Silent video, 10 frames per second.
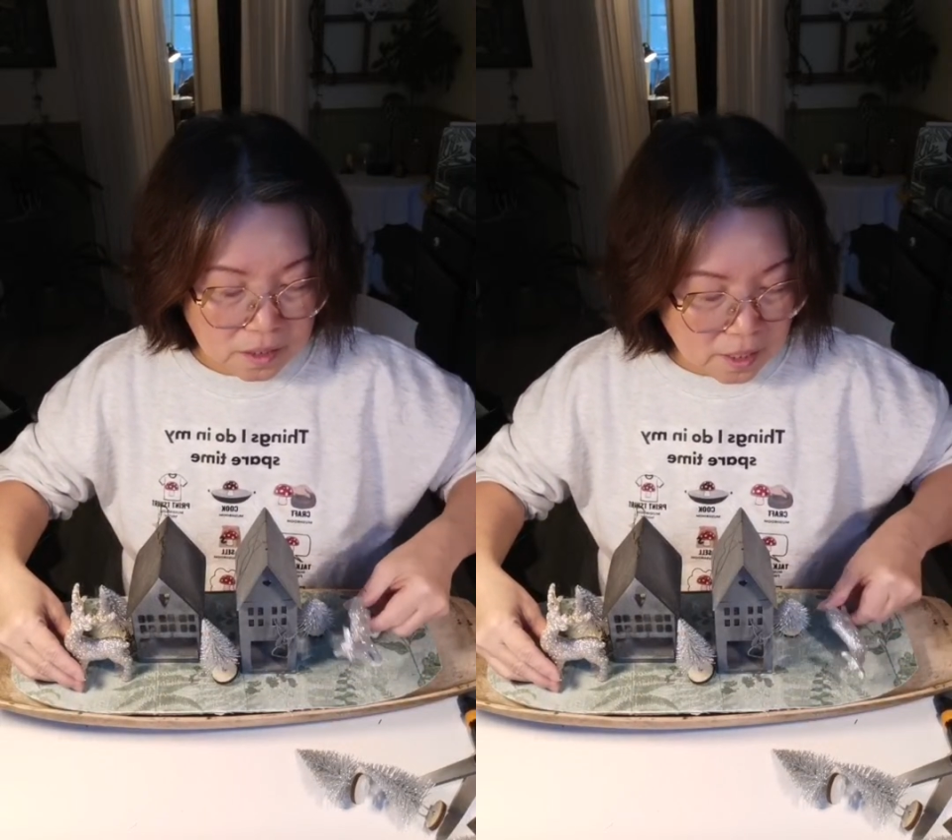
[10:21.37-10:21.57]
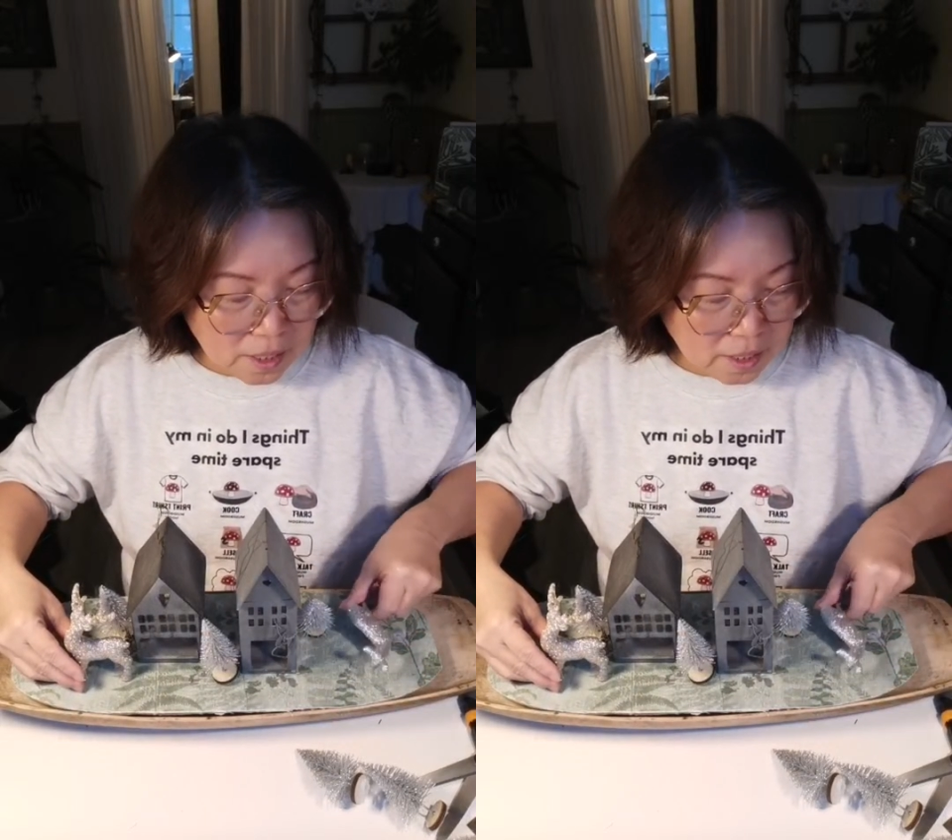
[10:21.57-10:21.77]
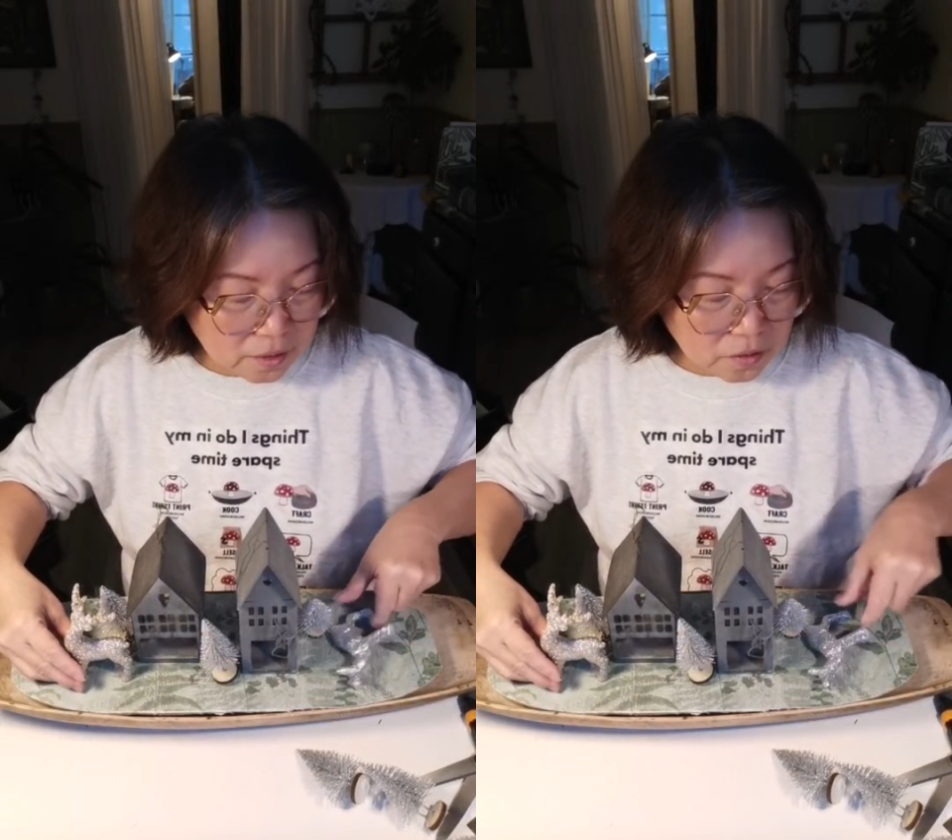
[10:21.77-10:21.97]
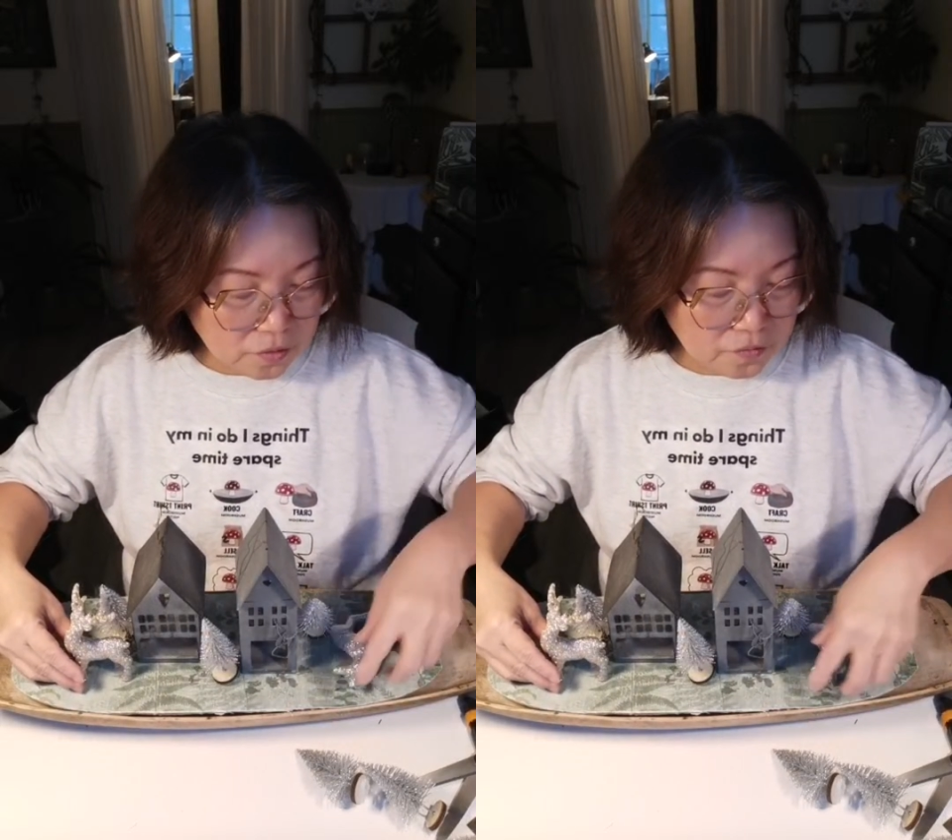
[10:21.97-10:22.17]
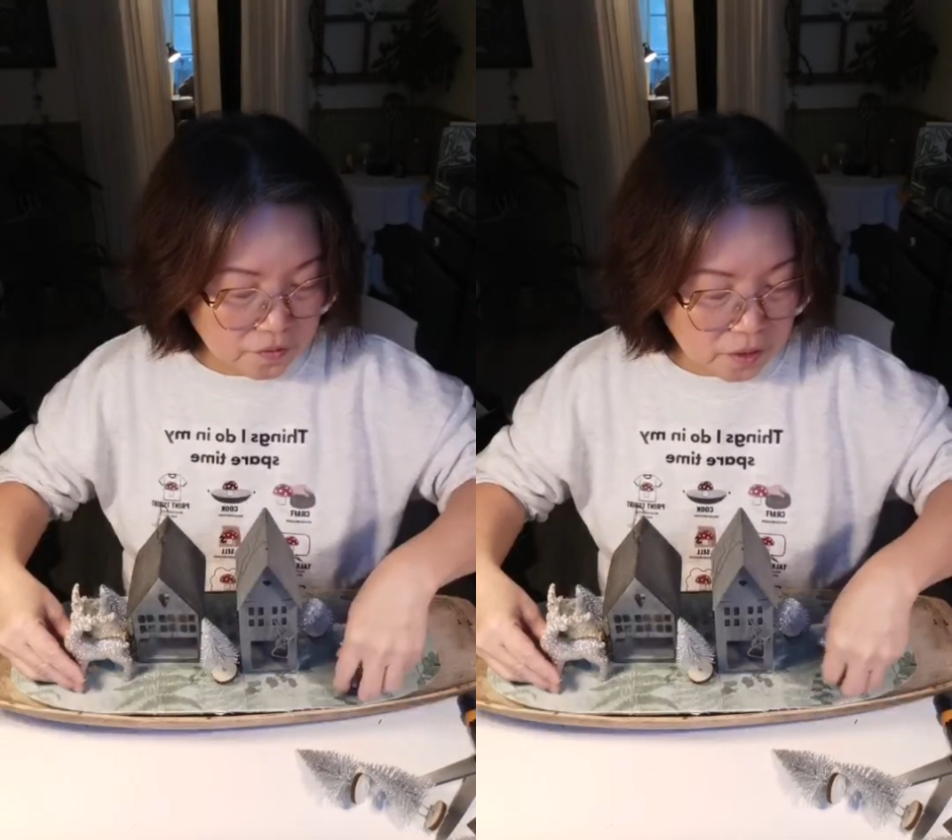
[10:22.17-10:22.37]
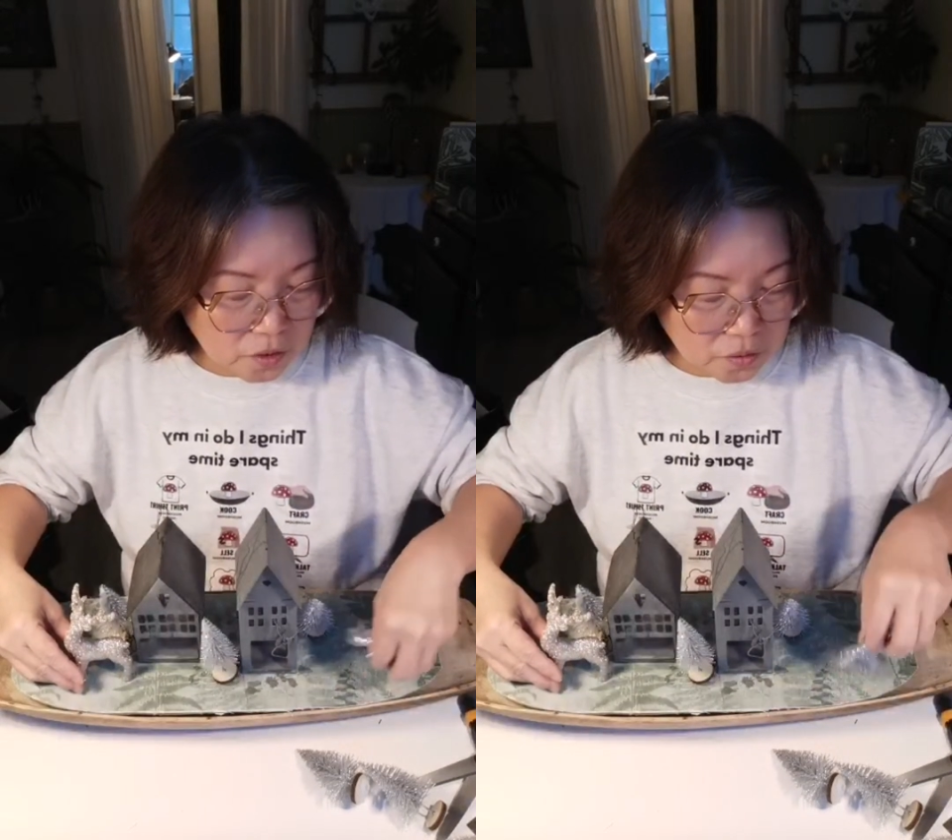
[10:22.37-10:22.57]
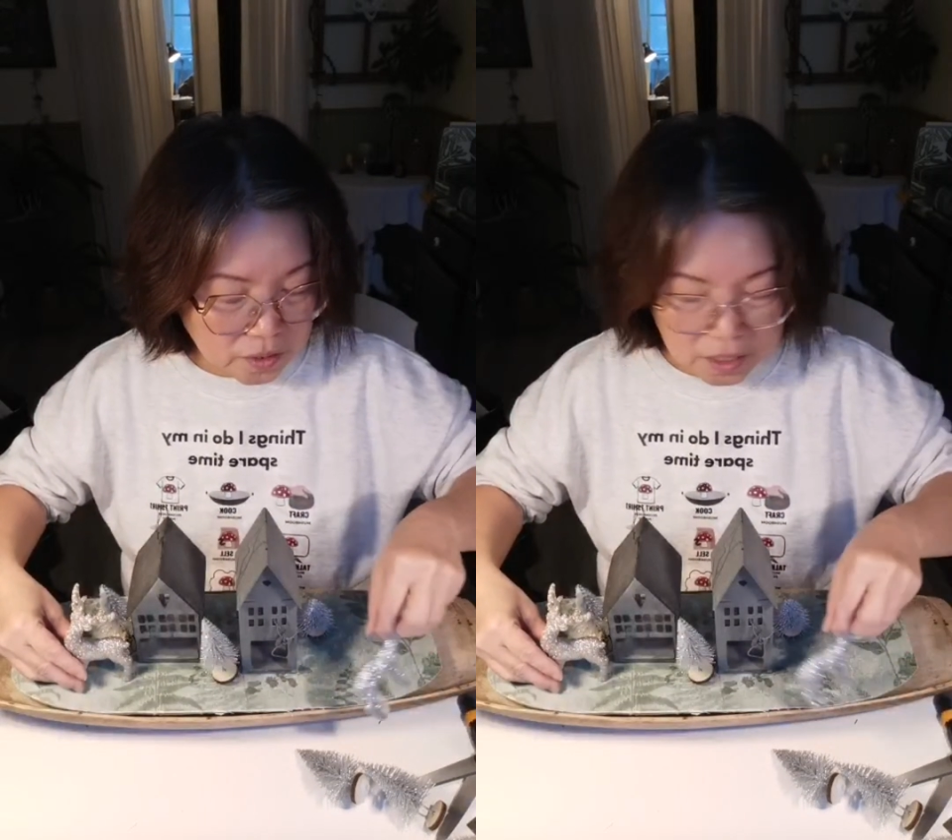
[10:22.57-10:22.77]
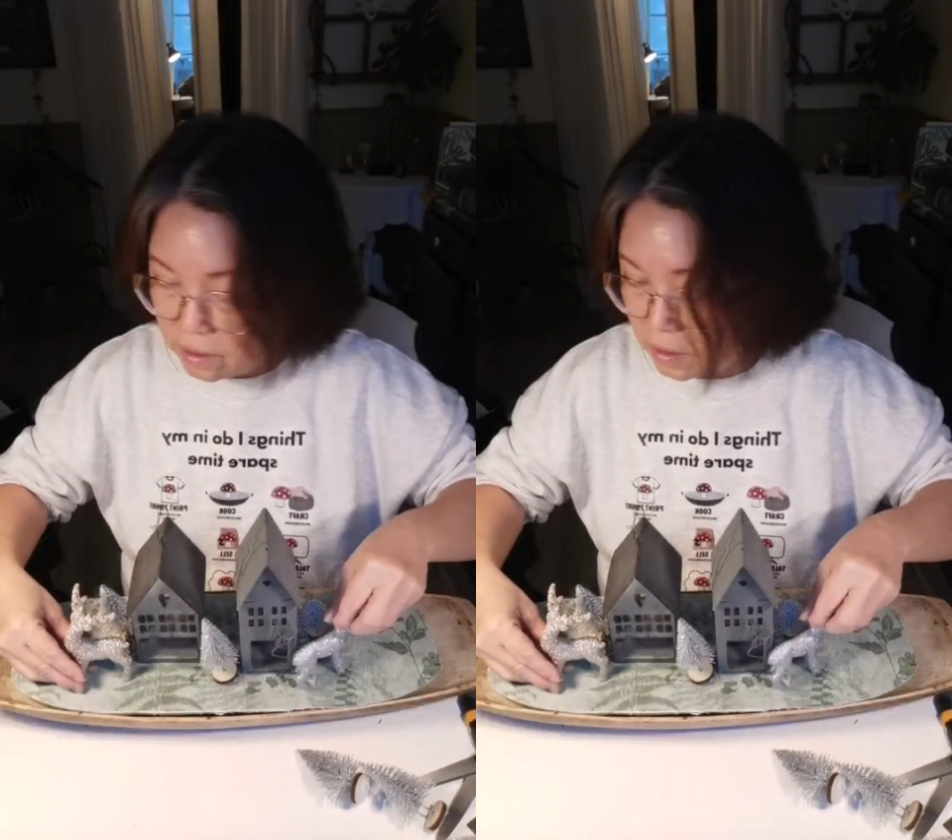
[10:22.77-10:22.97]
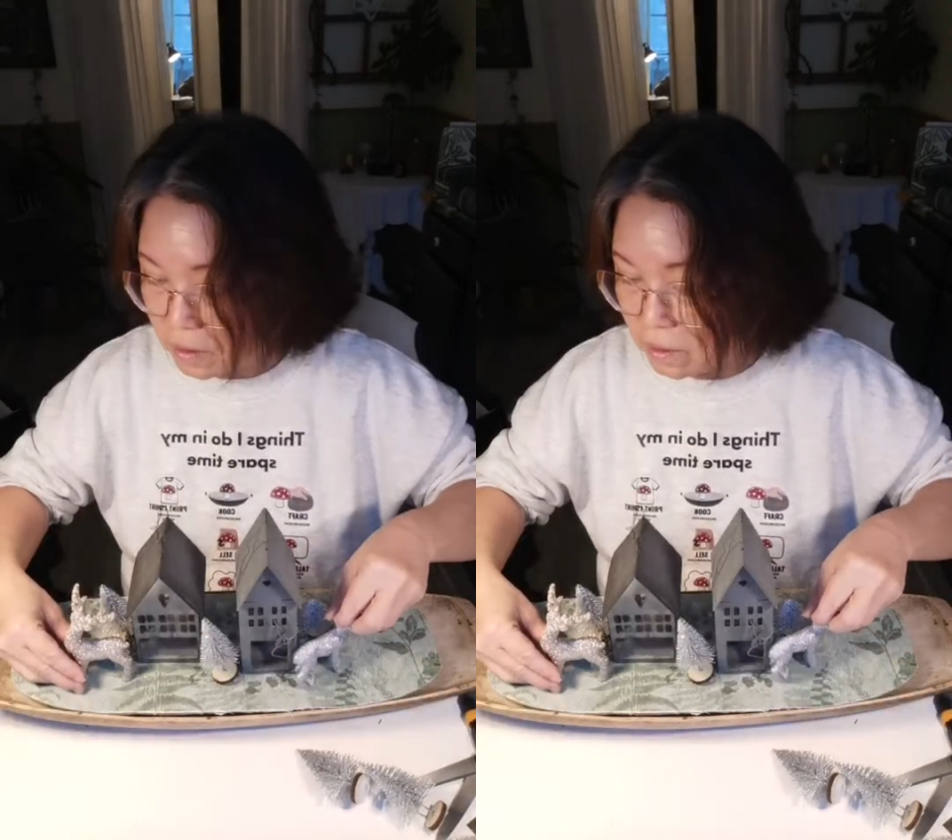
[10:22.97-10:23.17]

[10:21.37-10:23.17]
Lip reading: like overlooking